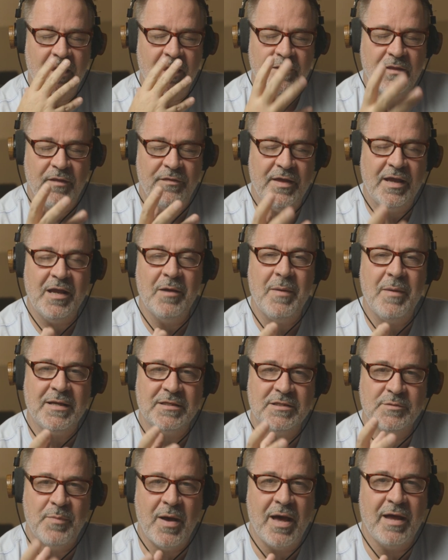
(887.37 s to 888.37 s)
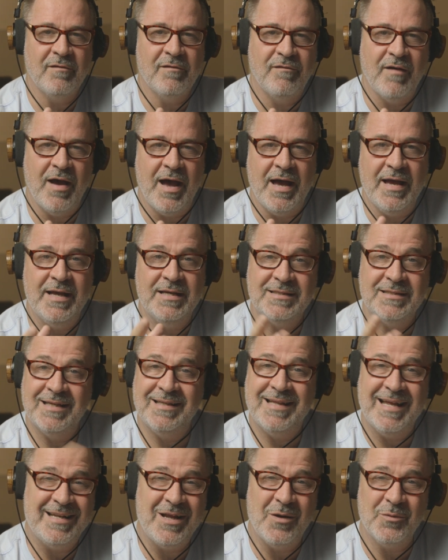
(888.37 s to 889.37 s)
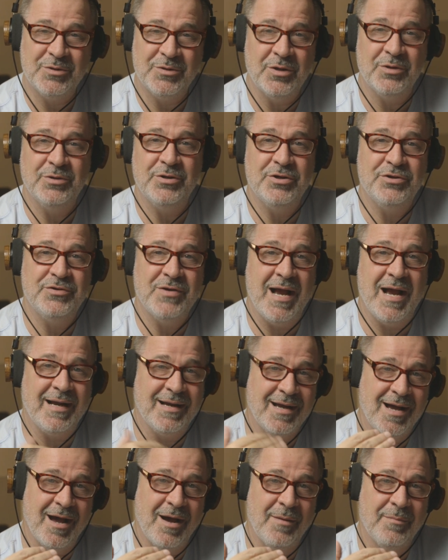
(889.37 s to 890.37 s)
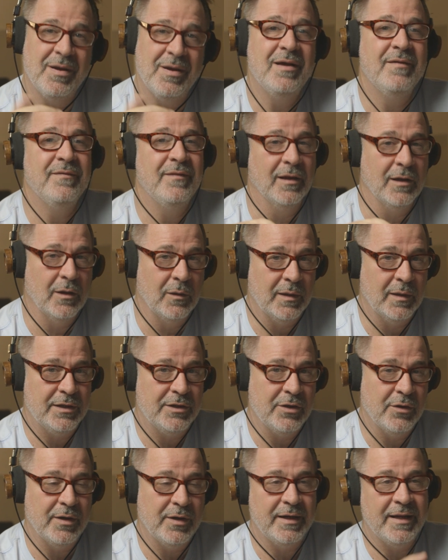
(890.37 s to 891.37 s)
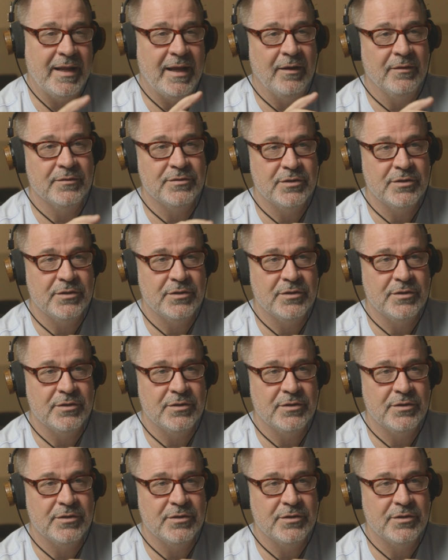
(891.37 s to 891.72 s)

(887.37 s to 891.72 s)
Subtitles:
The thing about Spotify is that they don't turn your track up, they'll only turn it down.